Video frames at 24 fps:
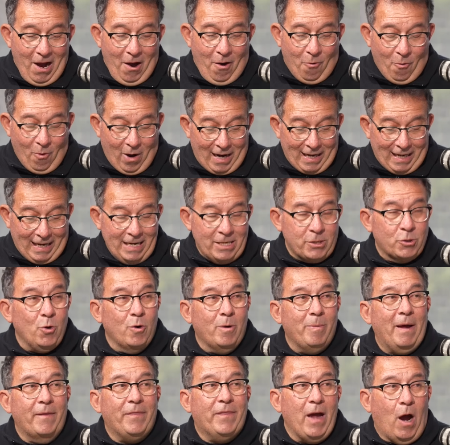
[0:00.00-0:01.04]
Right. Let's talk
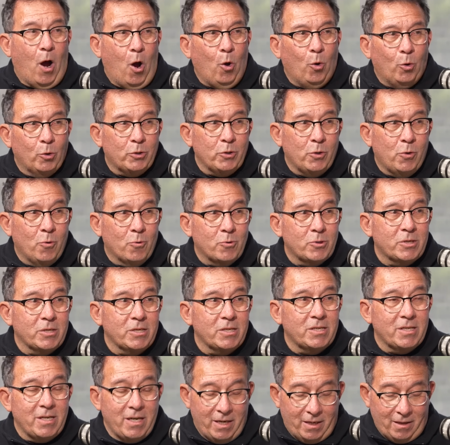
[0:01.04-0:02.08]
about the older
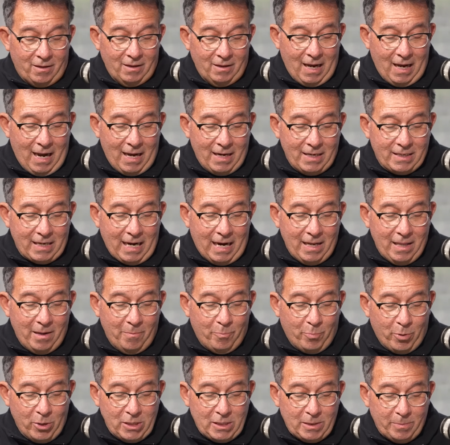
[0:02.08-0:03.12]
horses, Neil, and the
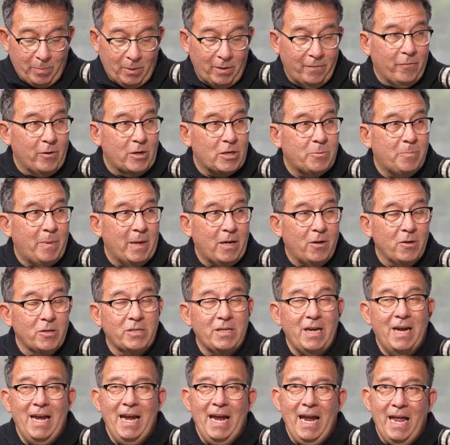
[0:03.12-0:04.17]
principle of which, because
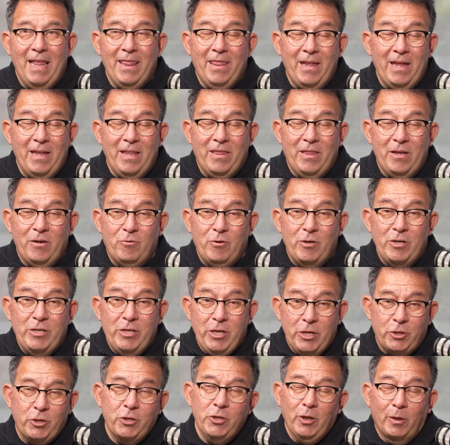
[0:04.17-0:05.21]
the
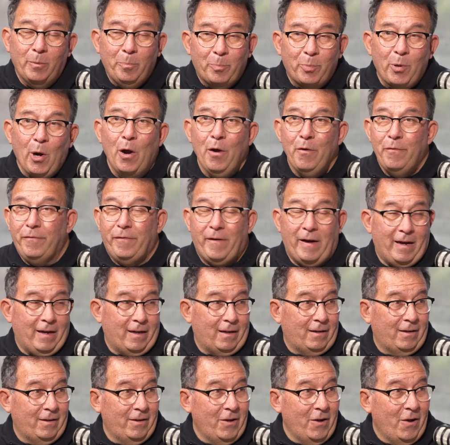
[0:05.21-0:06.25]
traditional
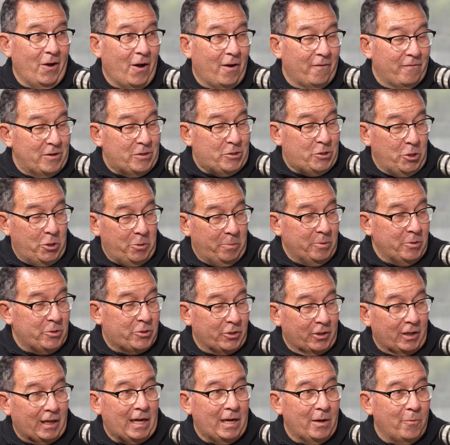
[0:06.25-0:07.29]
profile of a Durban
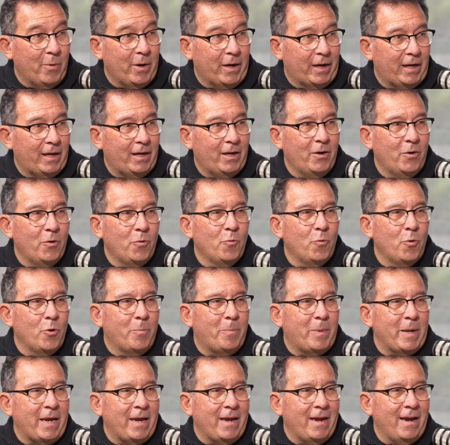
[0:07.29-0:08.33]
July winner would
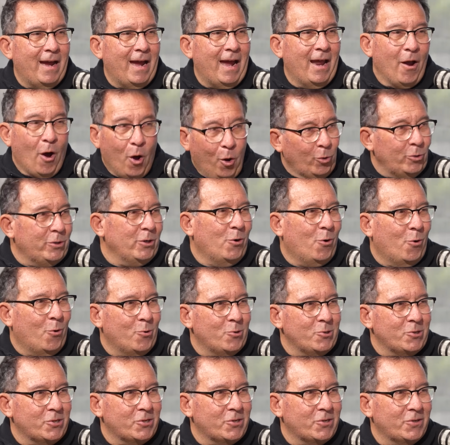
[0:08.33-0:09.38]
be an older
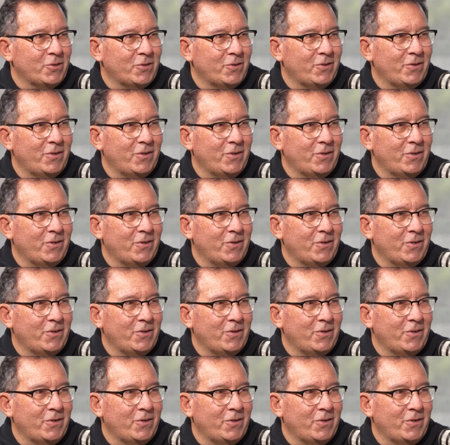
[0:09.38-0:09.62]
horse